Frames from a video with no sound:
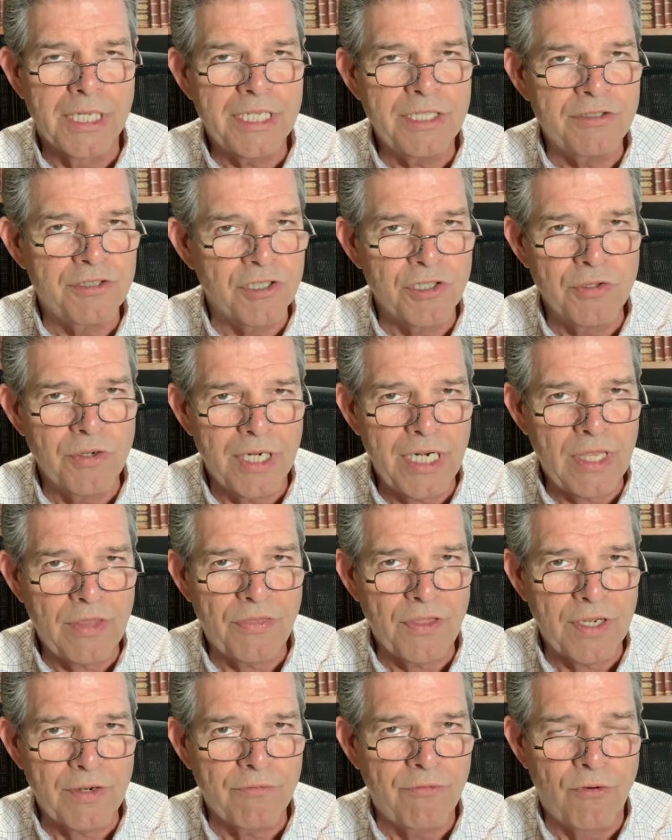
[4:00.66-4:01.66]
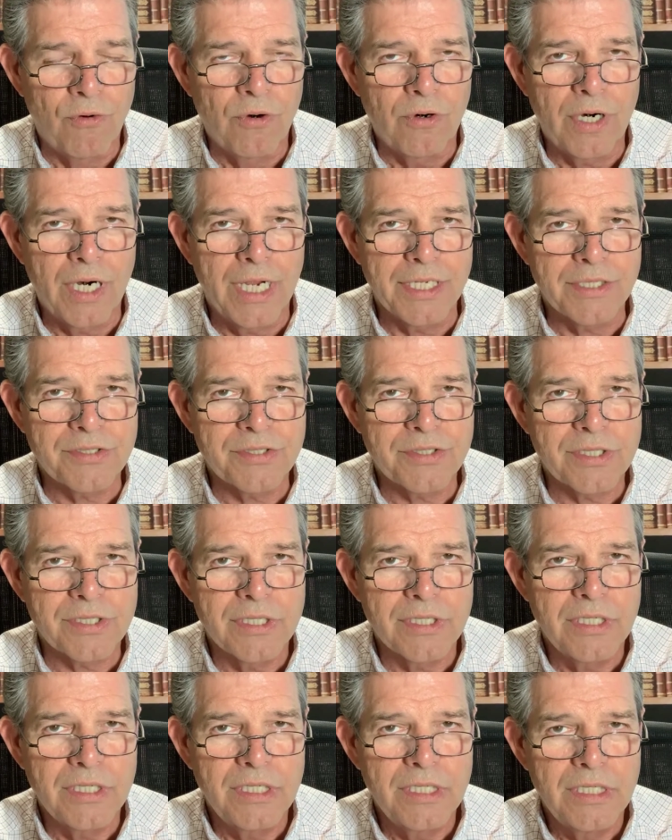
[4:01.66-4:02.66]
really do anything for
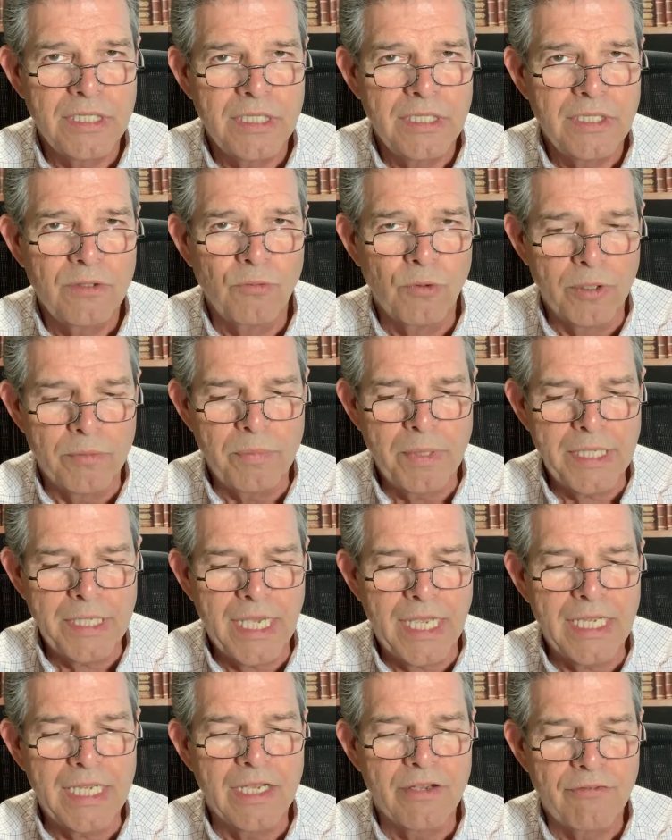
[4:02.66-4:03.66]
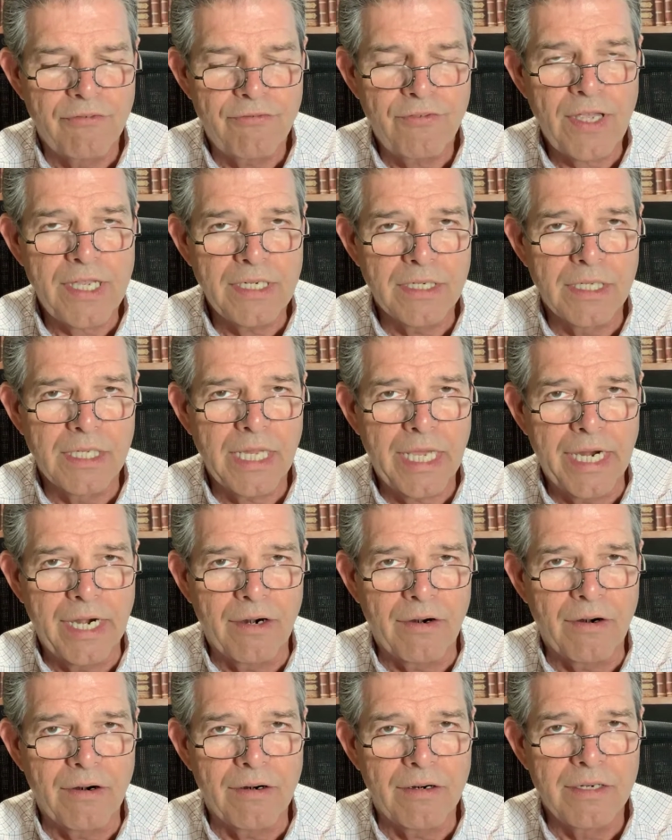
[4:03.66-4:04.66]
us would be a fatal
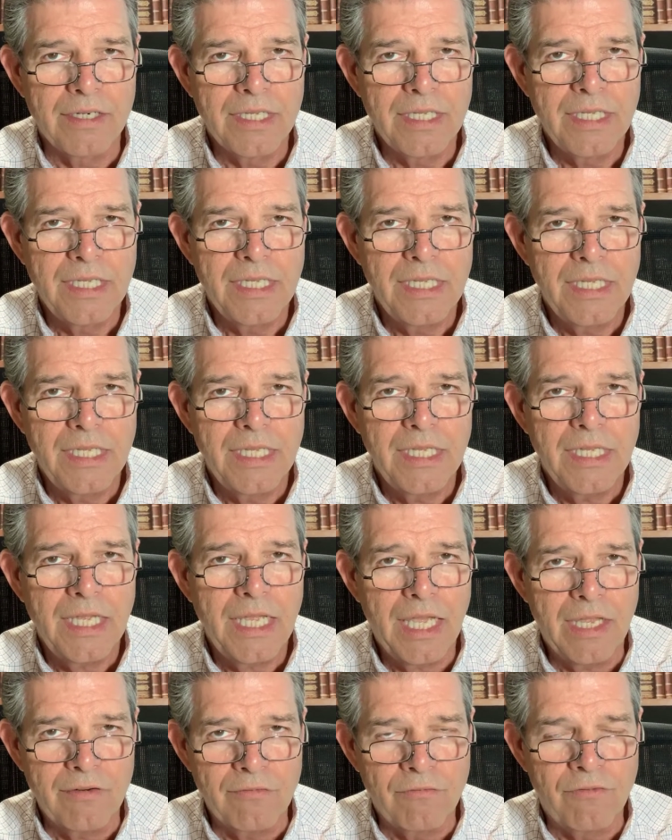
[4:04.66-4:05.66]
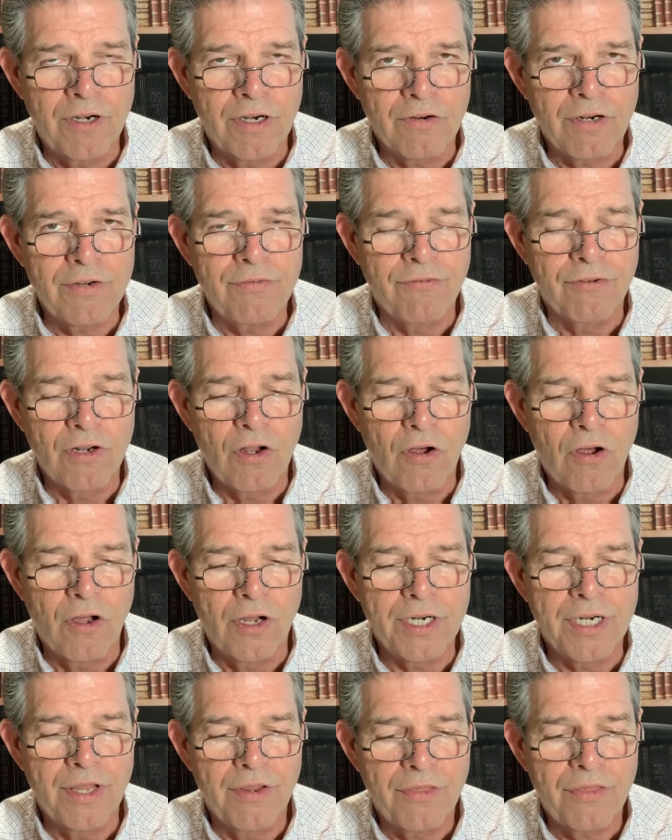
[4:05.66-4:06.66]
error and very
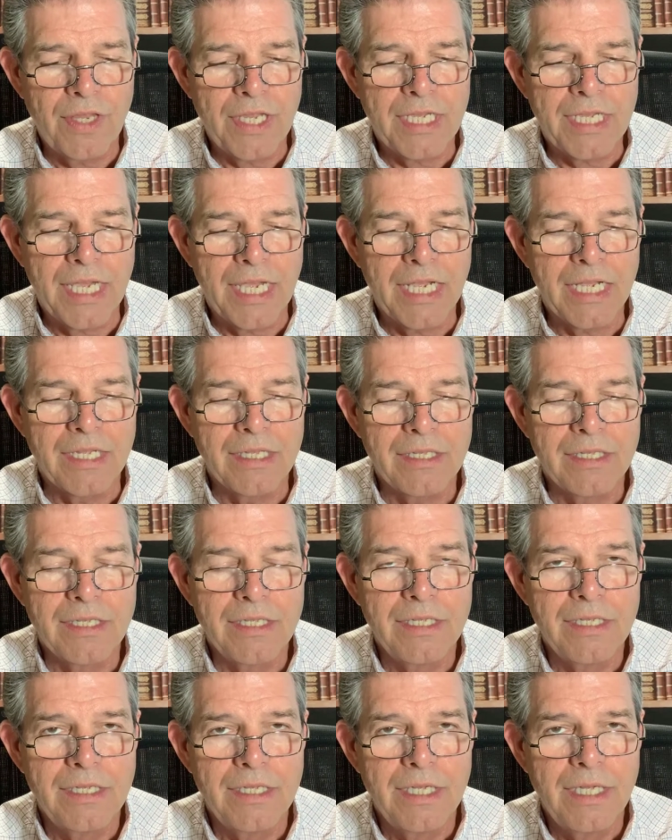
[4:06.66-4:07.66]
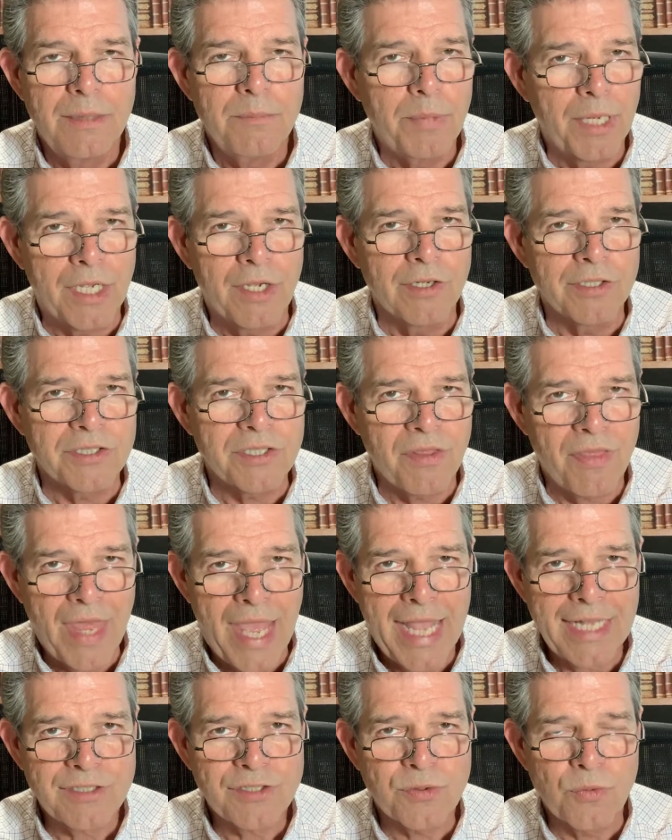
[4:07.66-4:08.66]
flawed thinking because
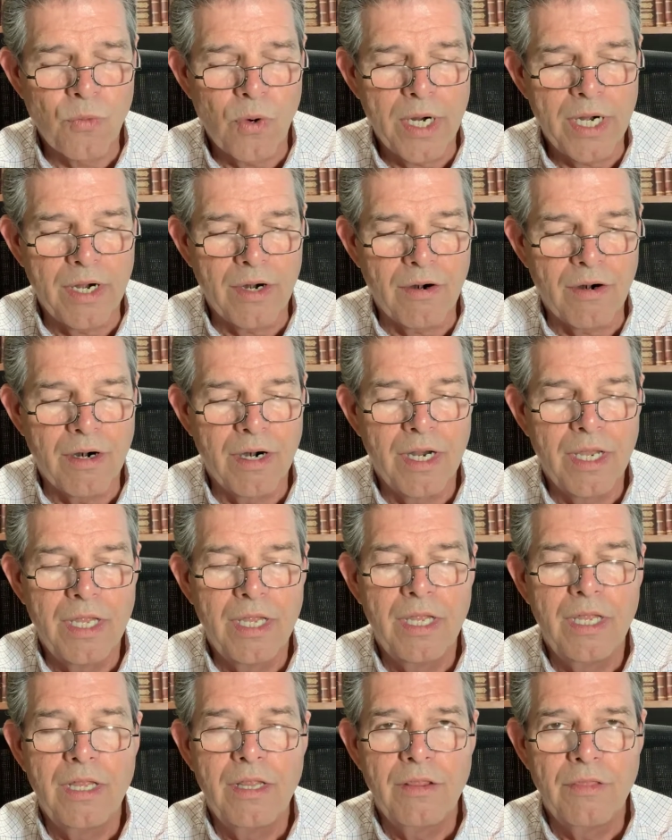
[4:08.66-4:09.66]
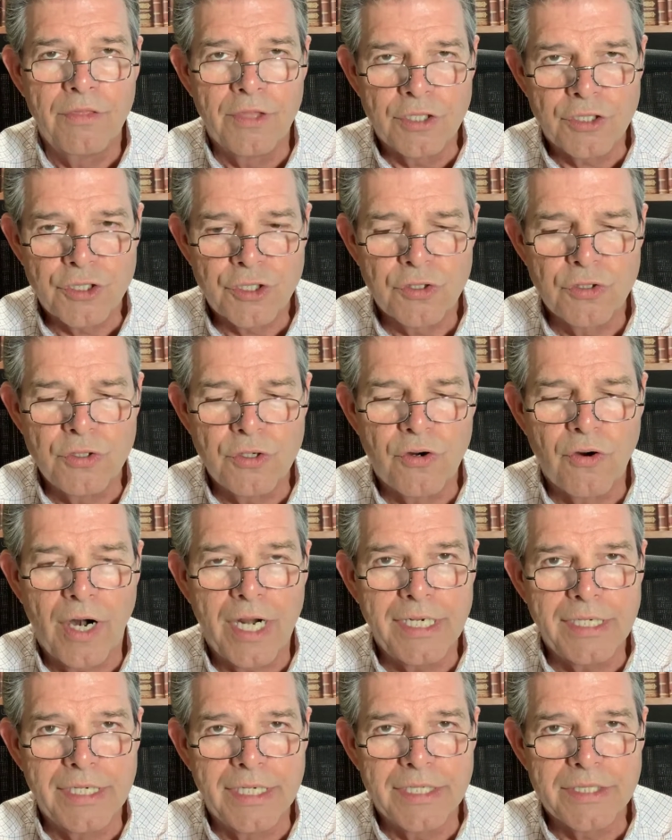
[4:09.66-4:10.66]
that's where the true
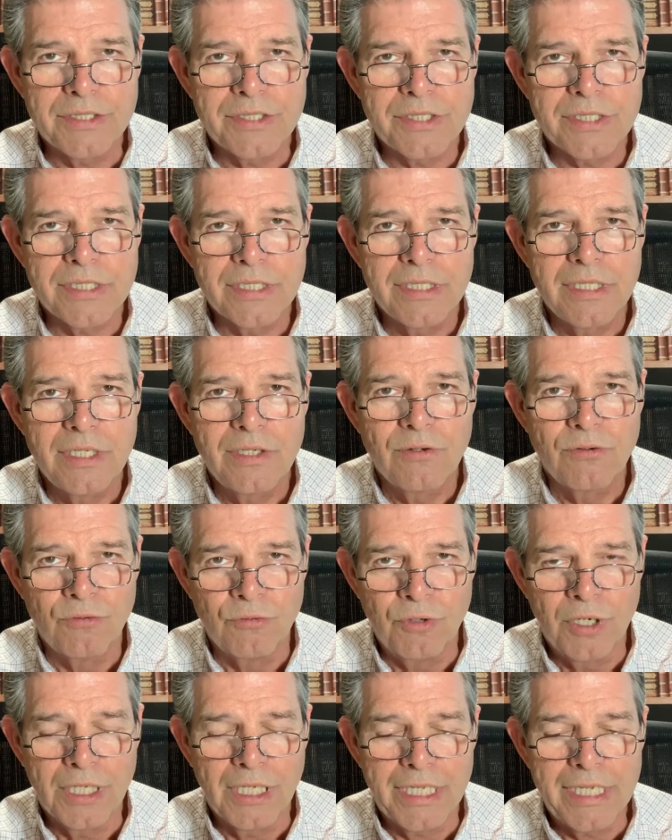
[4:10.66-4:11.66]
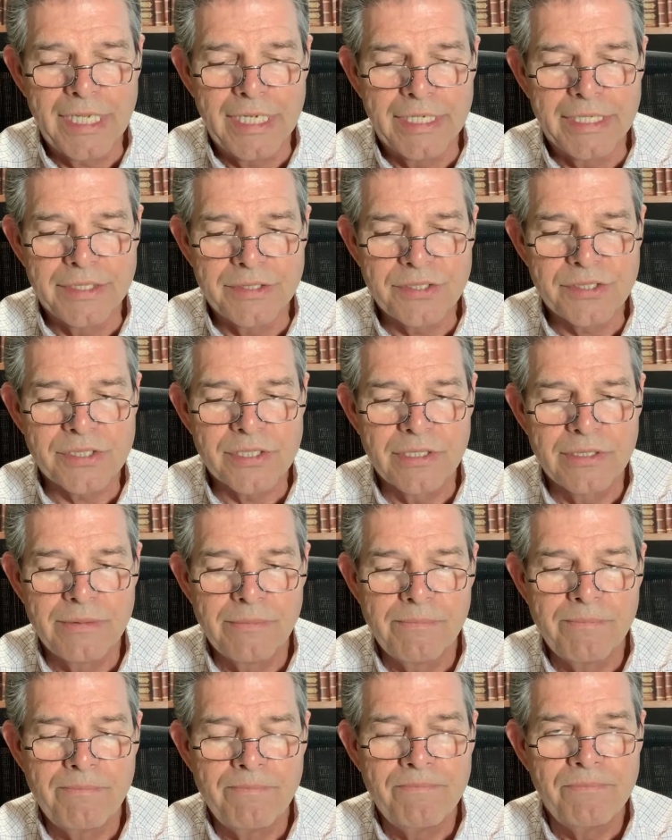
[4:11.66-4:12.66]
greatness really is.
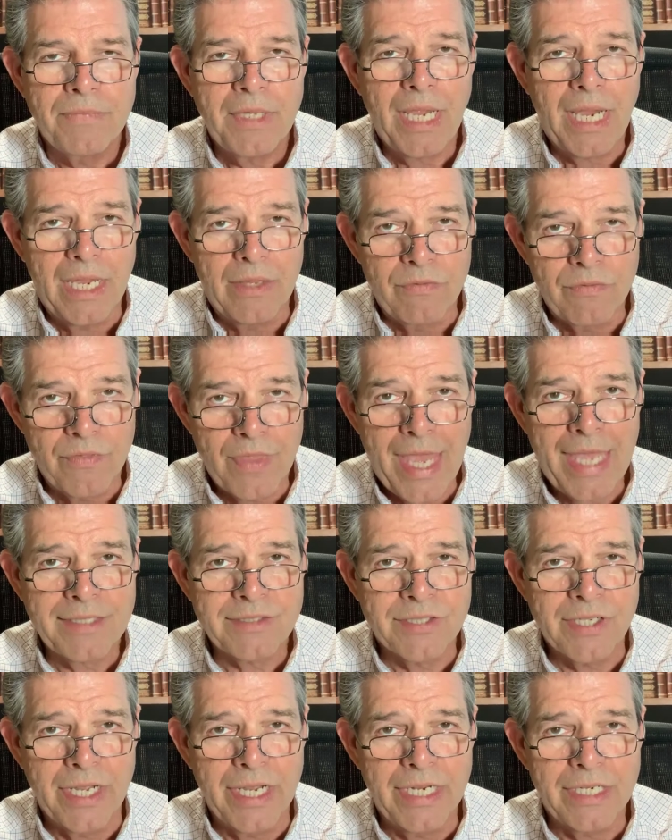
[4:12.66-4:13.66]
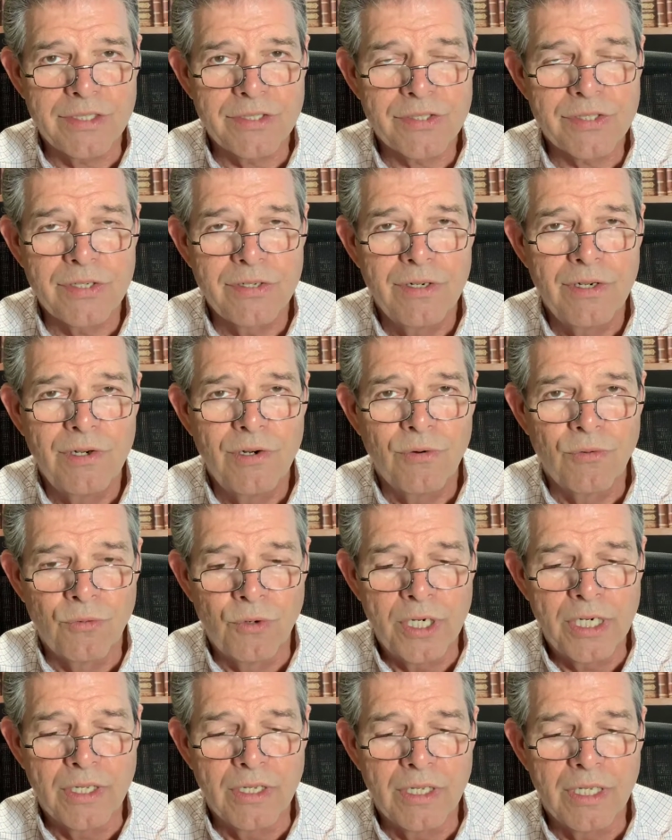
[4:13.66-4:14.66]
And that takes
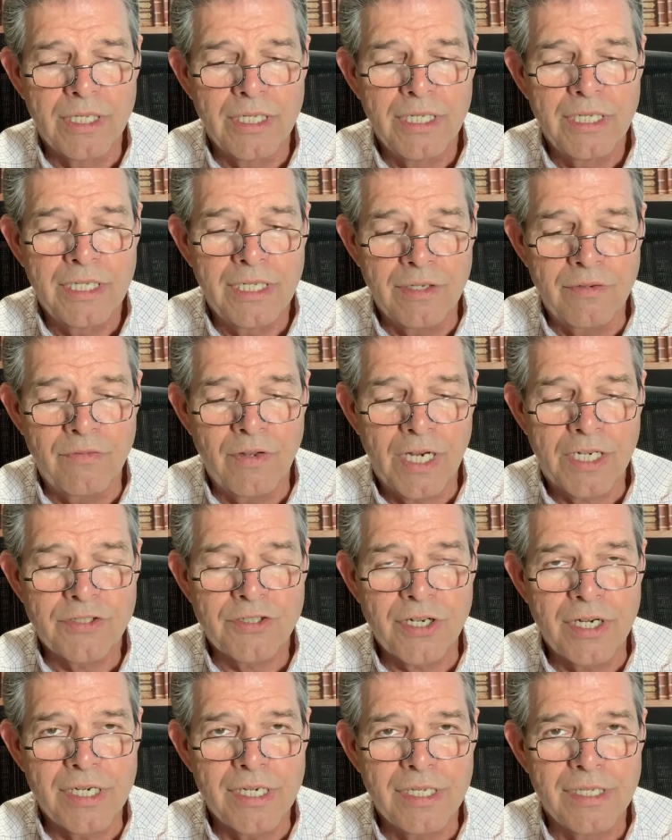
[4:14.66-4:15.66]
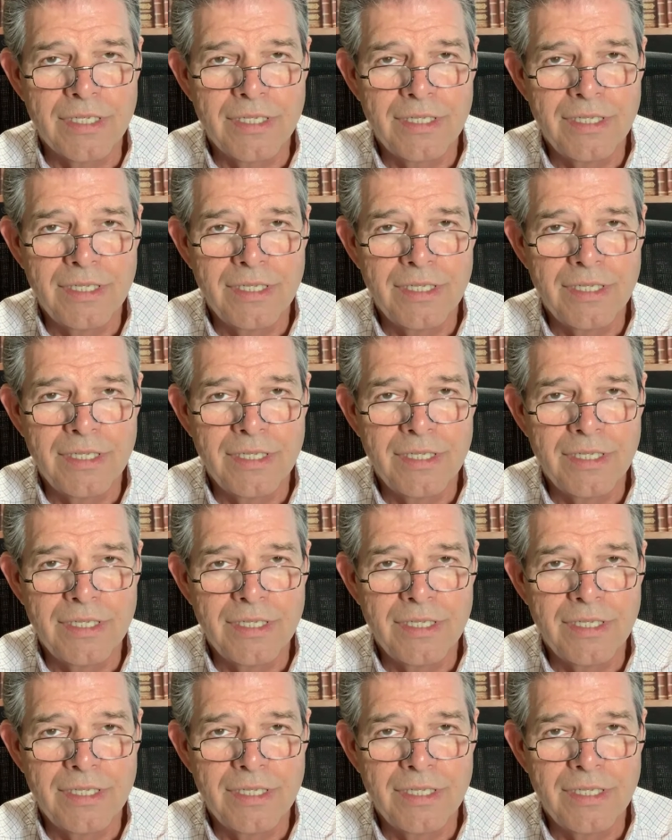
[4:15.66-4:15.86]
real conviction.